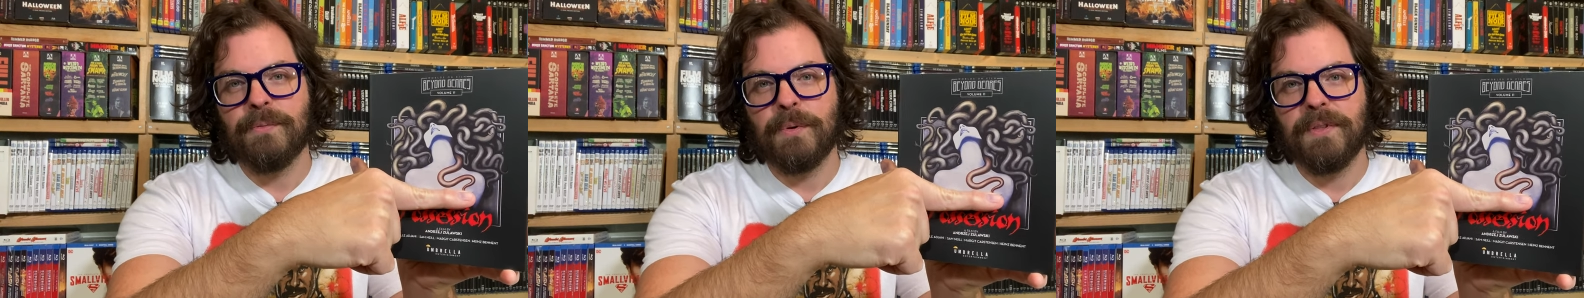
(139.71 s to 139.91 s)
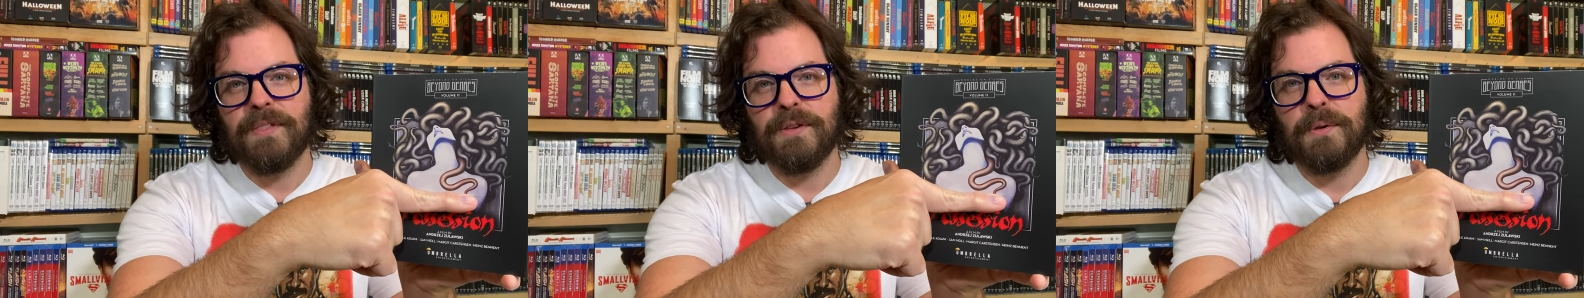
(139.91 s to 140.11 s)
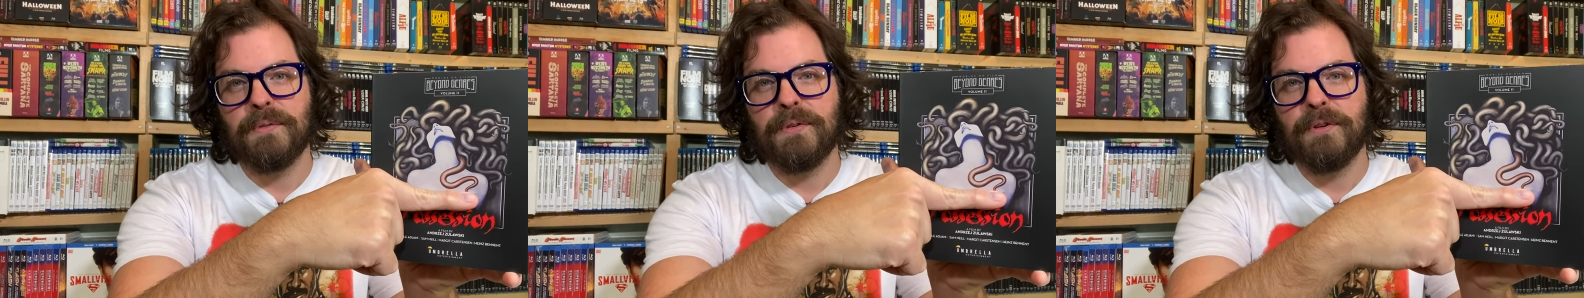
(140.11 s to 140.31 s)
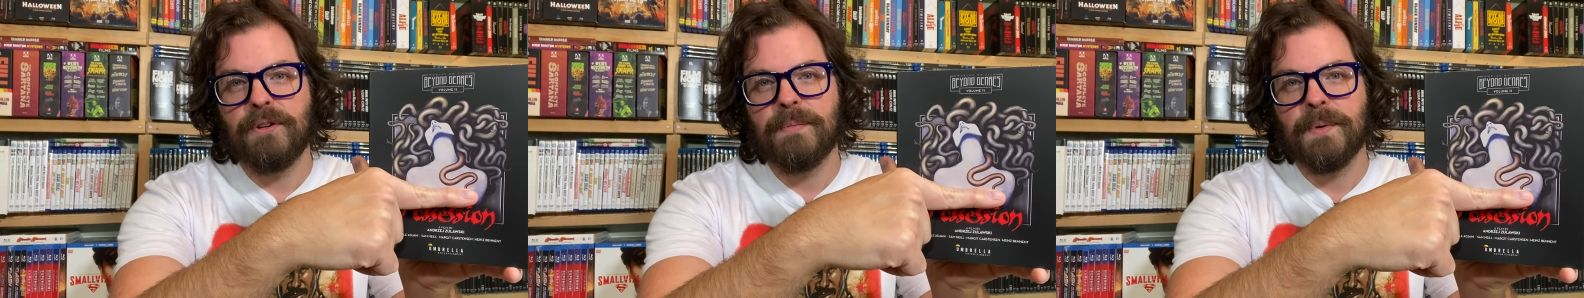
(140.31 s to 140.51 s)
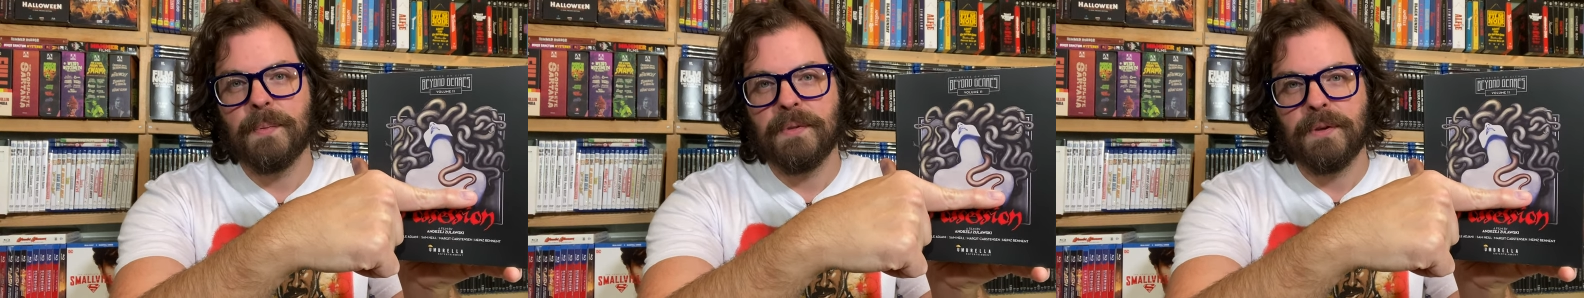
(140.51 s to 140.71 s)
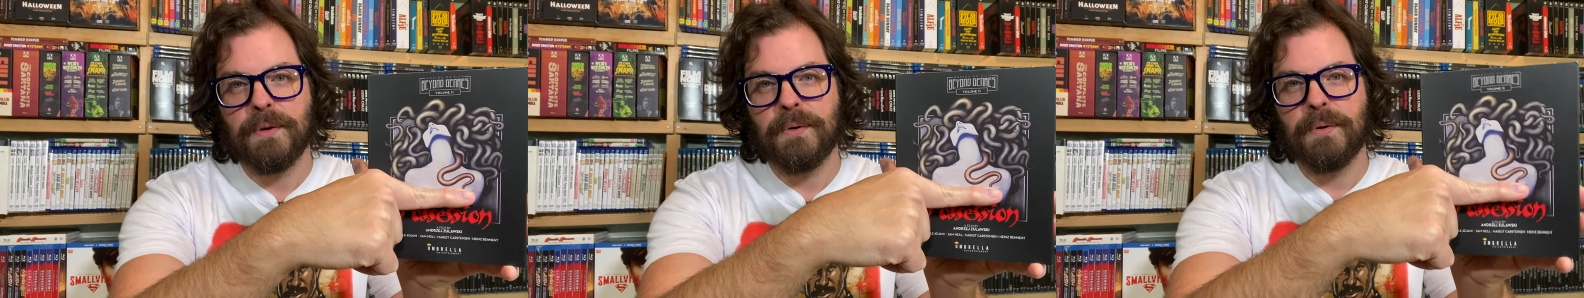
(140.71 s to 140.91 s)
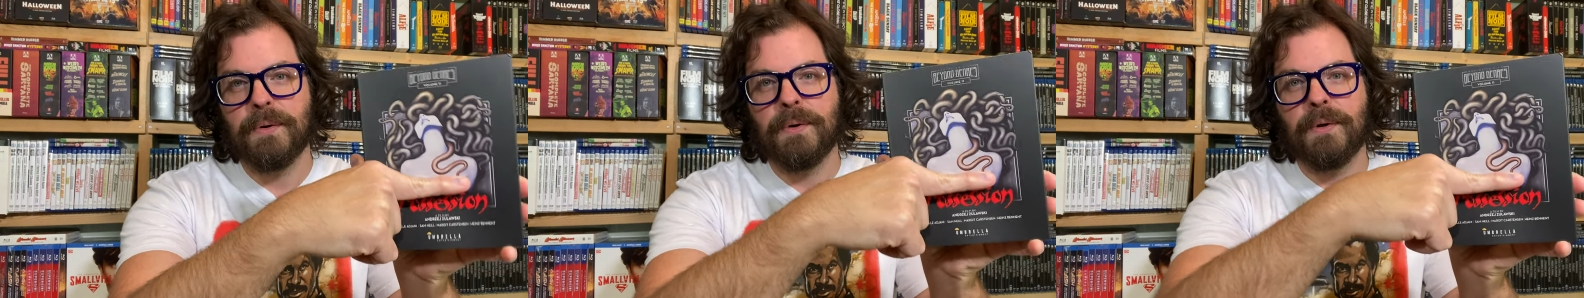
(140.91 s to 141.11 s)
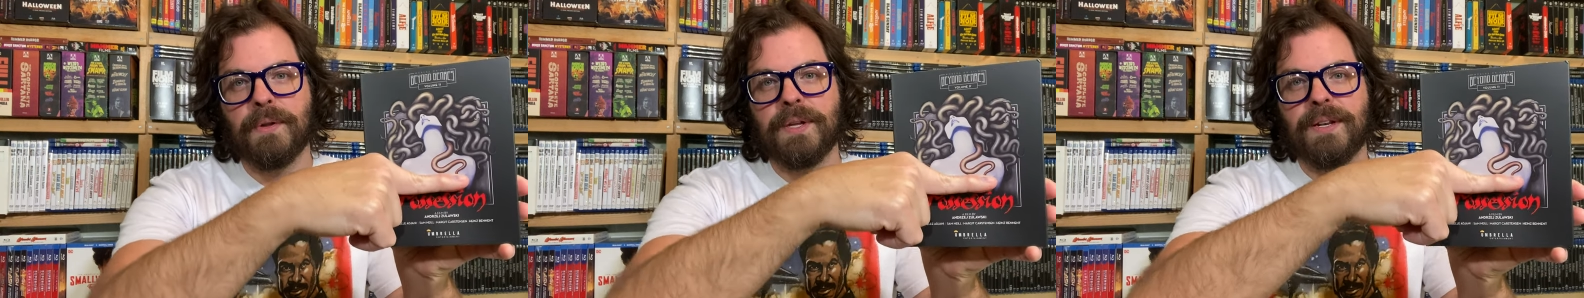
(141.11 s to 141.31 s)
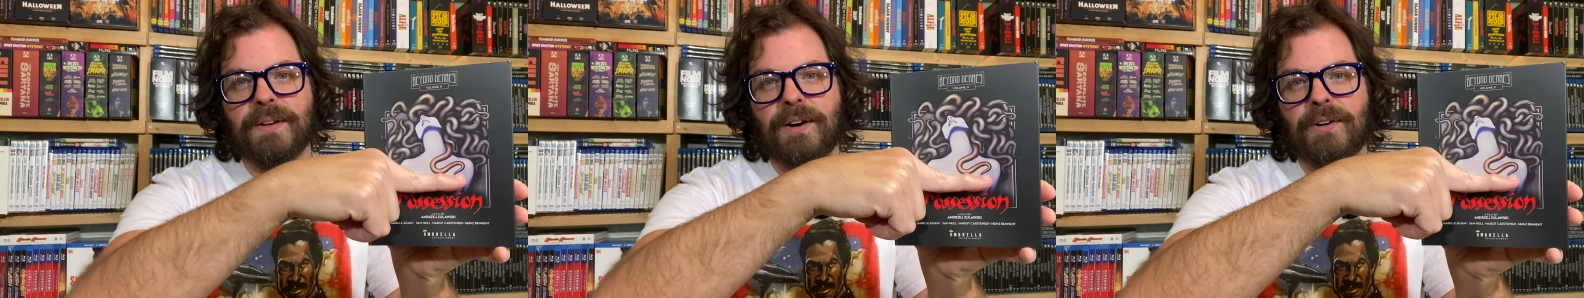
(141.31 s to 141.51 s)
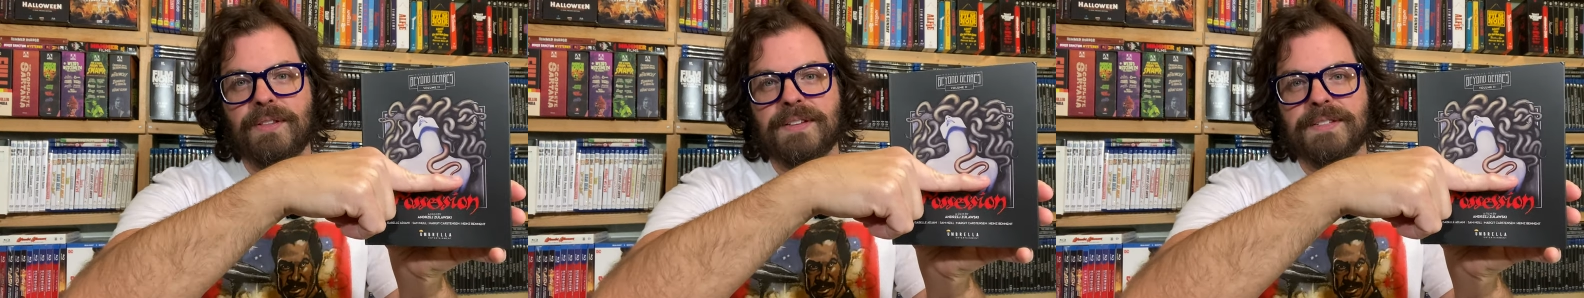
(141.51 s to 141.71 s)
with YouTube and with Google and
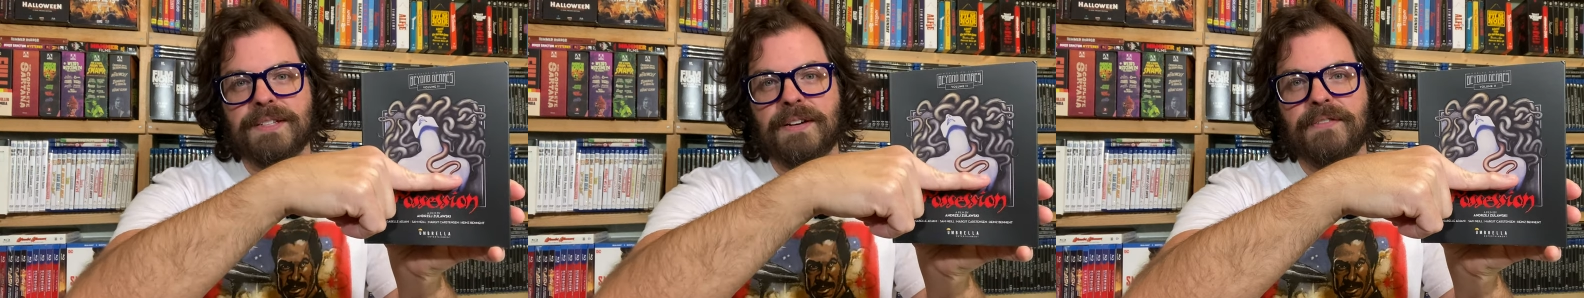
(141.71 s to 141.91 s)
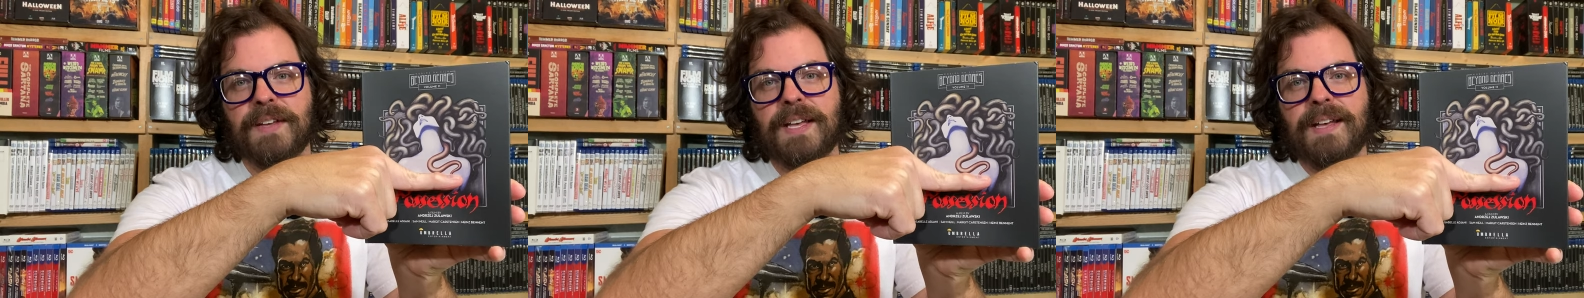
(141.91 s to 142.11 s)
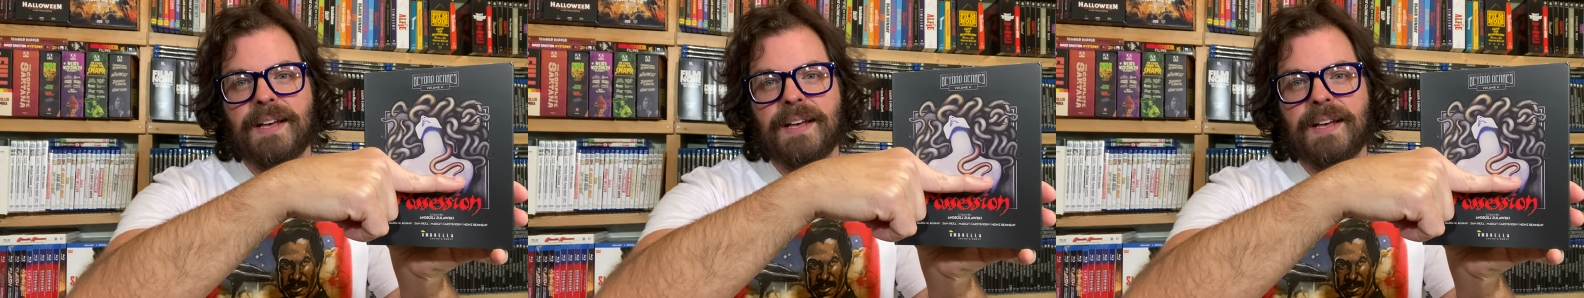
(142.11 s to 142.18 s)
all this stuff.